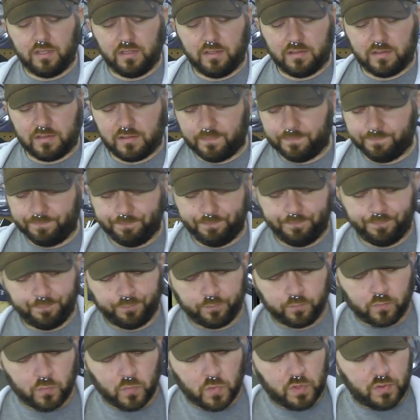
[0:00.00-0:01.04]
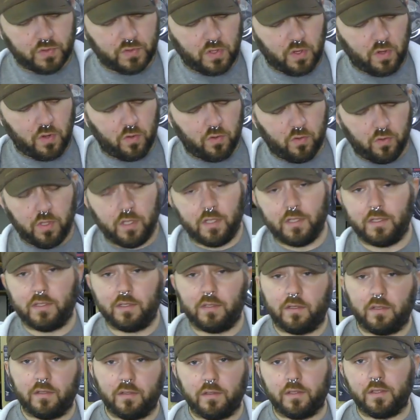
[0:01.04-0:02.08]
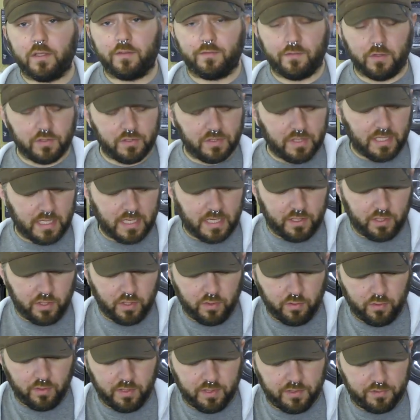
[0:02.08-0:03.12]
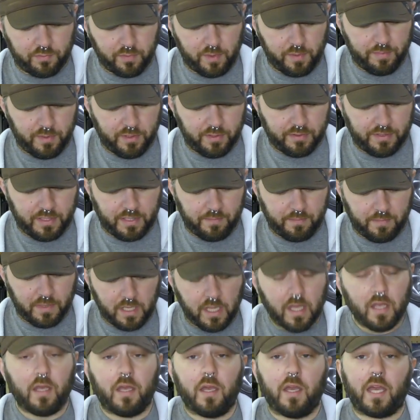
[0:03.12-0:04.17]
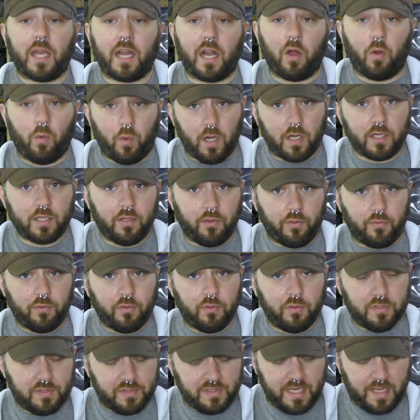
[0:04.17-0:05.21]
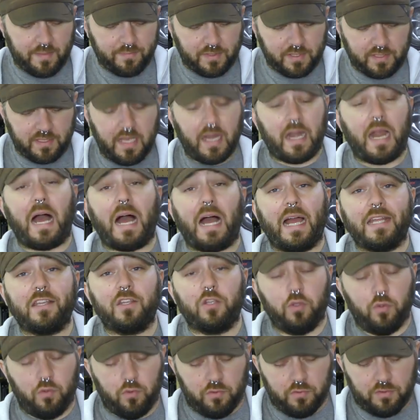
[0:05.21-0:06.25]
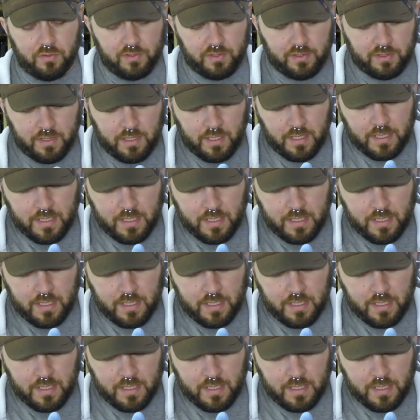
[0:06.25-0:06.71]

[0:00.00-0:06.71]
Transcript: these. So first thing I do is rebuild them. And I'll walk you through the steps that I use